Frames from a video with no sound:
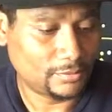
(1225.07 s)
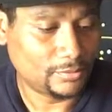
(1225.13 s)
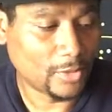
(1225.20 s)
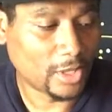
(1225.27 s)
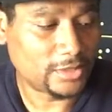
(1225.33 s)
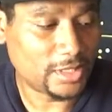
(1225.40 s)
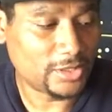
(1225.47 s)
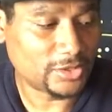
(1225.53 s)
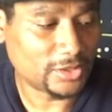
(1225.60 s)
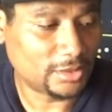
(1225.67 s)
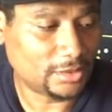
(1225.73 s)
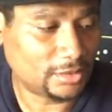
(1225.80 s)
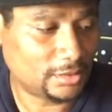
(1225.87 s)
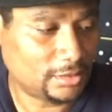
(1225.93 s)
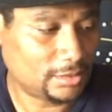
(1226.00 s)

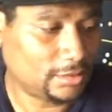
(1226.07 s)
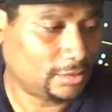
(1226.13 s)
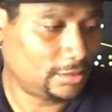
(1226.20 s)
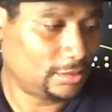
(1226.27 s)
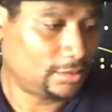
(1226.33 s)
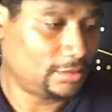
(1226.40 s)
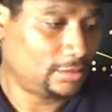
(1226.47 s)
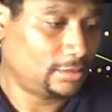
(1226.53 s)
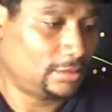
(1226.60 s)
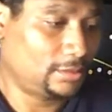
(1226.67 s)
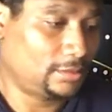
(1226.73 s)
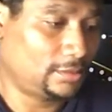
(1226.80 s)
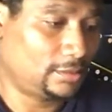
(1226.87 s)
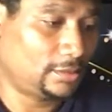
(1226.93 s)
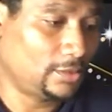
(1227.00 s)
Martisha?
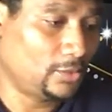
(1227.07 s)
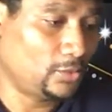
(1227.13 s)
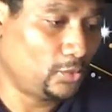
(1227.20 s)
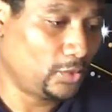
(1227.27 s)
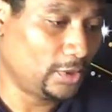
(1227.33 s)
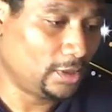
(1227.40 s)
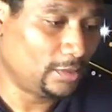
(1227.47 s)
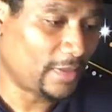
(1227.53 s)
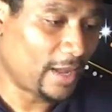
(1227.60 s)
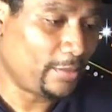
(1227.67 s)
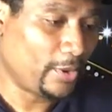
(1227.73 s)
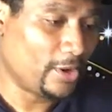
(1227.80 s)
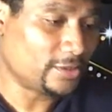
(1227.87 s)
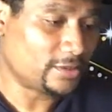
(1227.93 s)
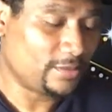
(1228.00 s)
Will my
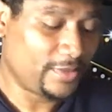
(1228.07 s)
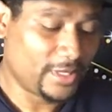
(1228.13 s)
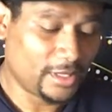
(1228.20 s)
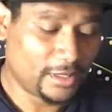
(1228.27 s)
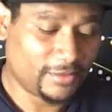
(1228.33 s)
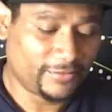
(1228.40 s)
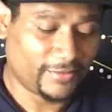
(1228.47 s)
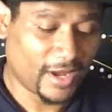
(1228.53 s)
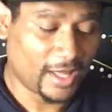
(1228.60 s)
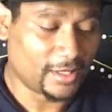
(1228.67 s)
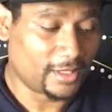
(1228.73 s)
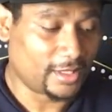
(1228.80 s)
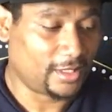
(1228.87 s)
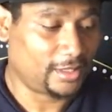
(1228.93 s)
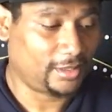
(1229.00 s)
person be a good
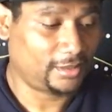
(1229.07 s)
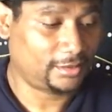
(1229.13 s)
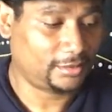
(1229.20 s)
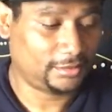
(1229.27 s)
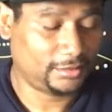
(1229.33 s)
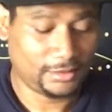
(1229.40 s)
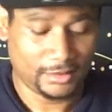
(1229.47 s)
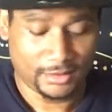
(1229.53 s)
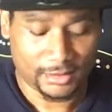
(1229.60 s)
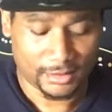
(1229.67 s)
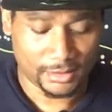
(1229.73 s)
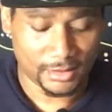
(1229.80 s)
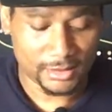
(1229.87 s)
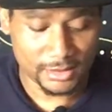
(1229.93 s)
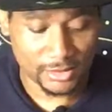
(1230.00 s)
father?
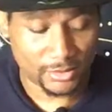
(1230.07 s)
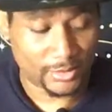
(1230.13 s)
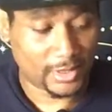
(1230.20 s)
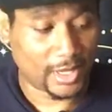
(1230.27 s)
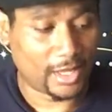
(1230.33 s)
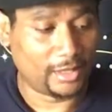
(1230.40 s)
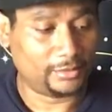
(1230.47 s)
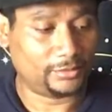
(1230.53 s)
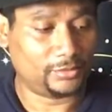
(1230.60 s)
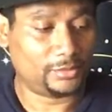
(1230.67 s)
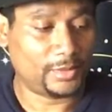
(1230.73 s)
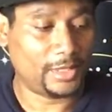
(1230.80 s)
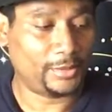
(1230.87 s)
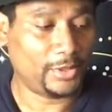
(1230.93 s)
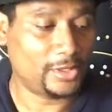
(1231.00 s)
Let's see what we got. Will
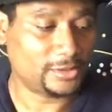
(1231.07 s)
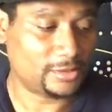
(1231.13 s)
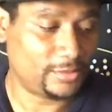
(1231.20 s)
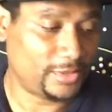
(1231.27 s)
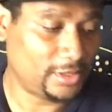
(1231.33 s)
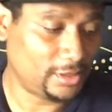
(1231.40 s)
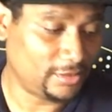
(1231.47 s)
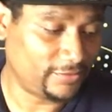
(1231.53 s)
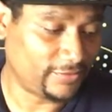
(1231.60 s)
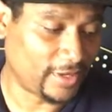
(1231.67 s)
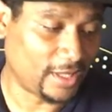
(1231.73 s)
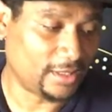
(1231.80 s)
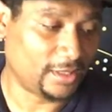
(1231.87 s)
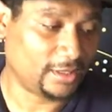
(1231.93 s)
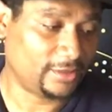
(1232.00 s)
my person be a good
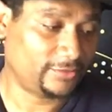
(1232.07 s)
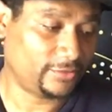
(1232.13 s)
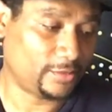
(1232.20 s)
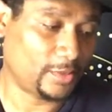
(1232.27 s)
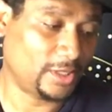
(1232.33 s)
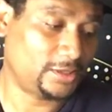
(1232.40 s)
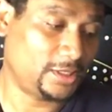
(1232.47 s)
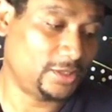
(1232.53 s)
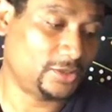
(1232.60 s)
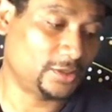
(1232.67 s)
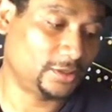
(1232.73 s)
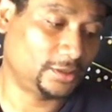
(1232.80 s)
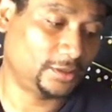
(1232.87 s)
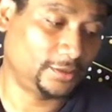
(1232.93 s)
father from our teacher?